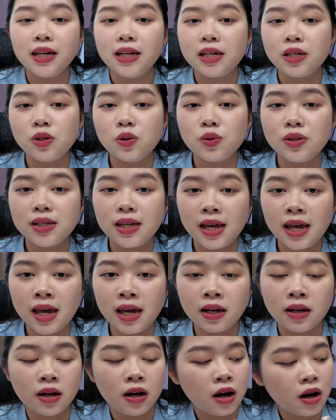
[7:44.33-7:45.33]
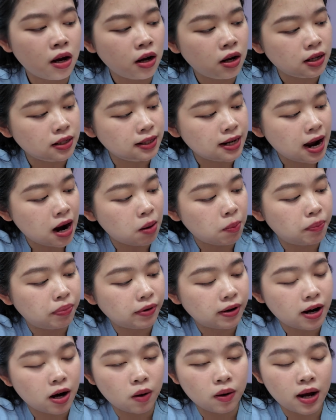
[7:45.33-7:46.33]
is you take a dark
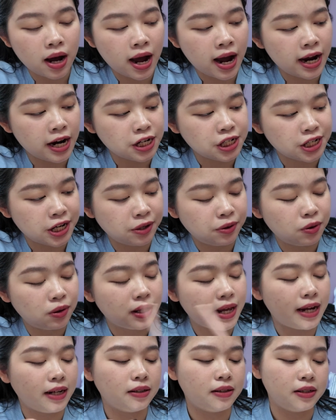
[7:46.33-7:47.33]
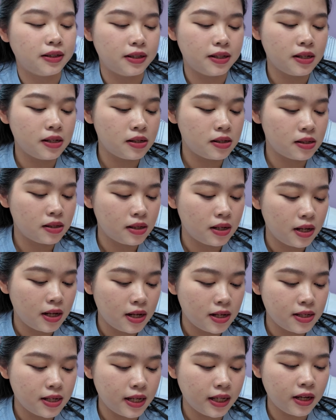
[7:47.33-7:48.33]
brown eyeshadow like this,
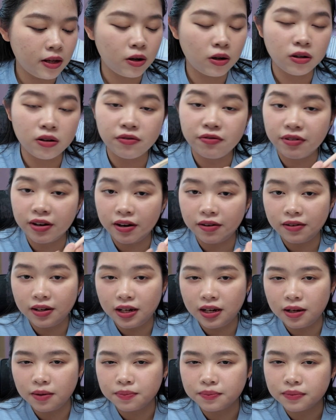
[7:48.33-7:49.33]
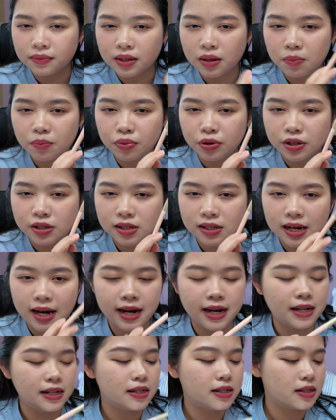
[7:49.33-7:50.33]
take it on a very
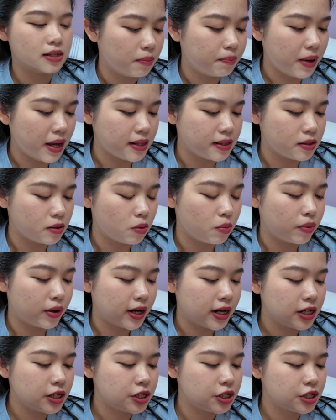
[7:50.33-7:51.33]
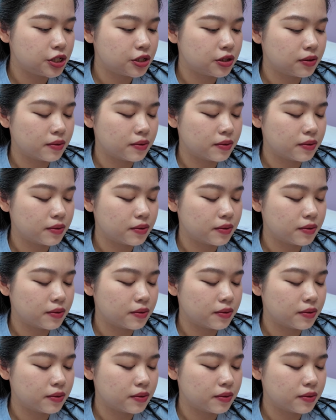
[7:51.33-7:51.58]
precise pencil brush.